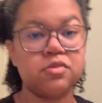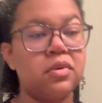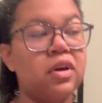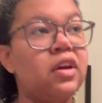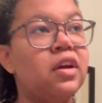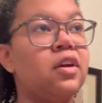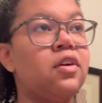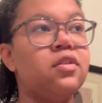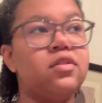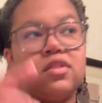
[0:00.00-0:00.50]
my
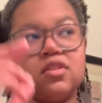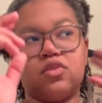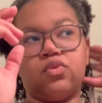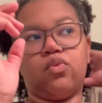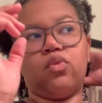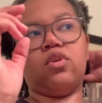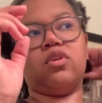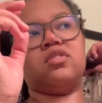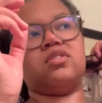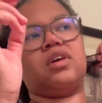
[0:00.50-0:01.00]
hair in these
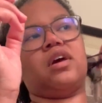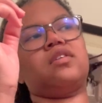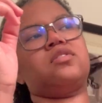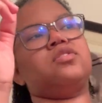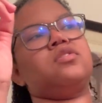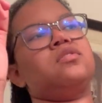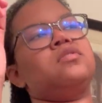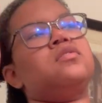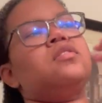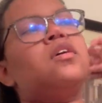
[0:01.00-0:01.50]
4
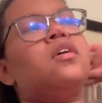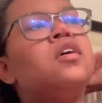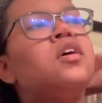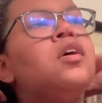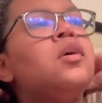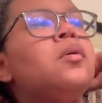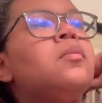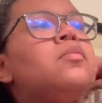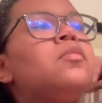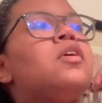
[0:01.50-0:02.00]
sections,
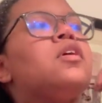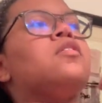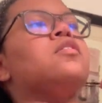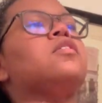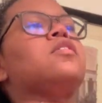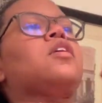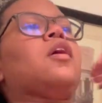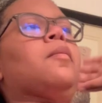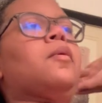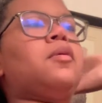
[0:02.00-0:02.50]
but I
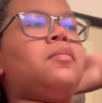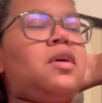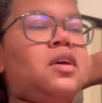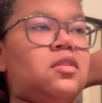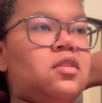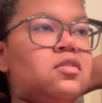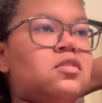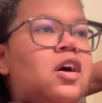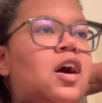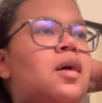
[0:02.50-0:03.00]
think I'm gonna make
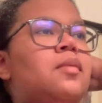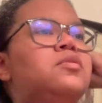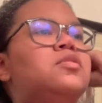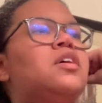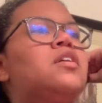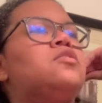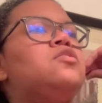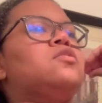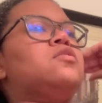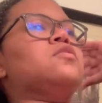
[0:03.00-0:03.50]
the top
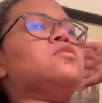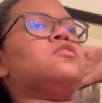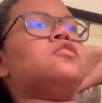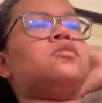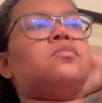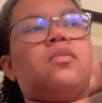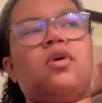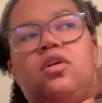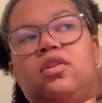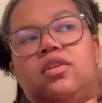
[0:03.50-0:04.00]
section
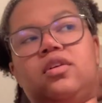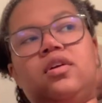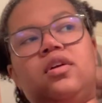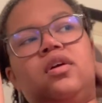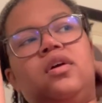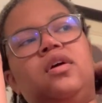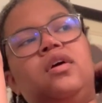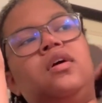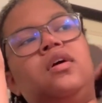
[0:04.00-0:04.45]
smaller